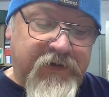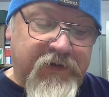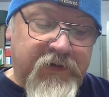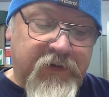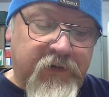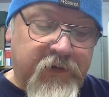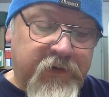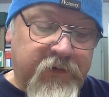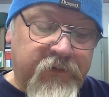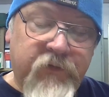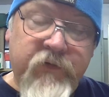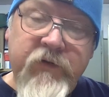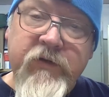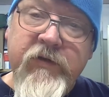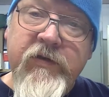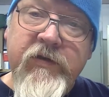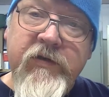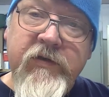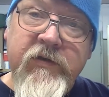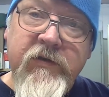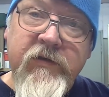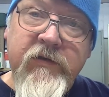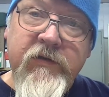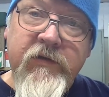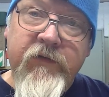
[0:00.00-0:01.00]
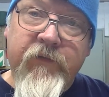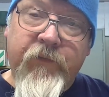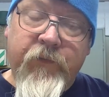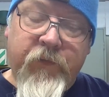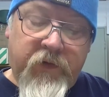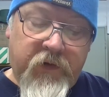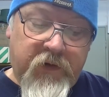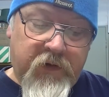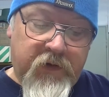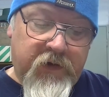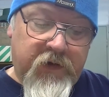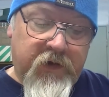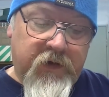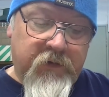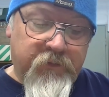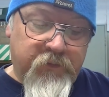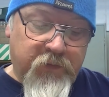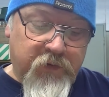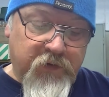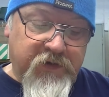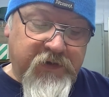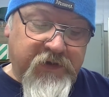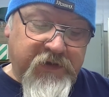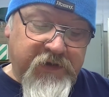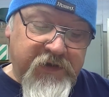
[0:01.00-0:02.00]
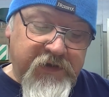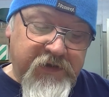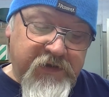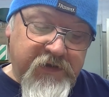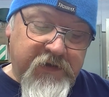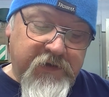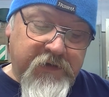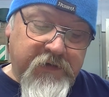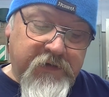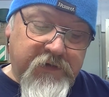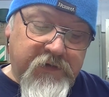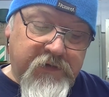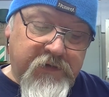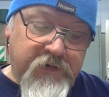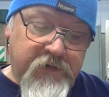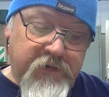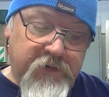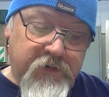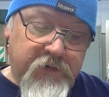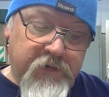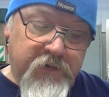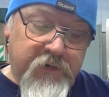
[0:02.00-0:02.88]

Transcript: deliverance, in persistence,